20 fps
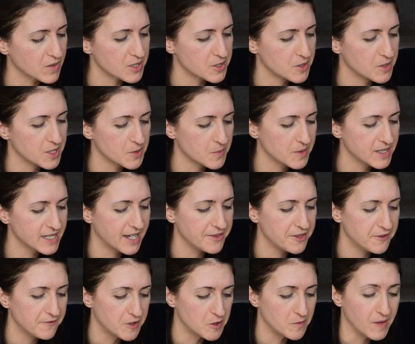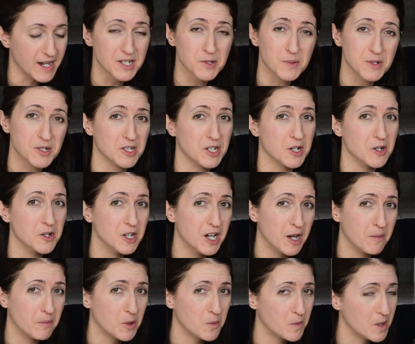So this one's got the footrest, which is our
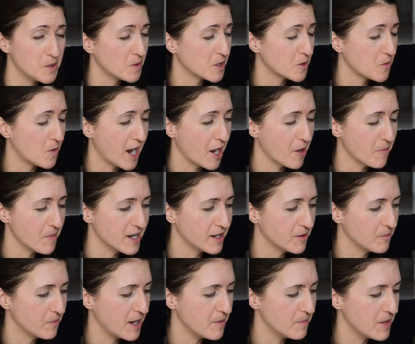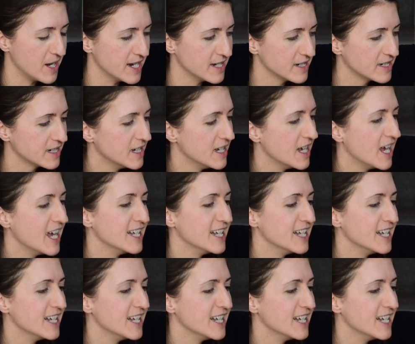#1 requirement in my mind.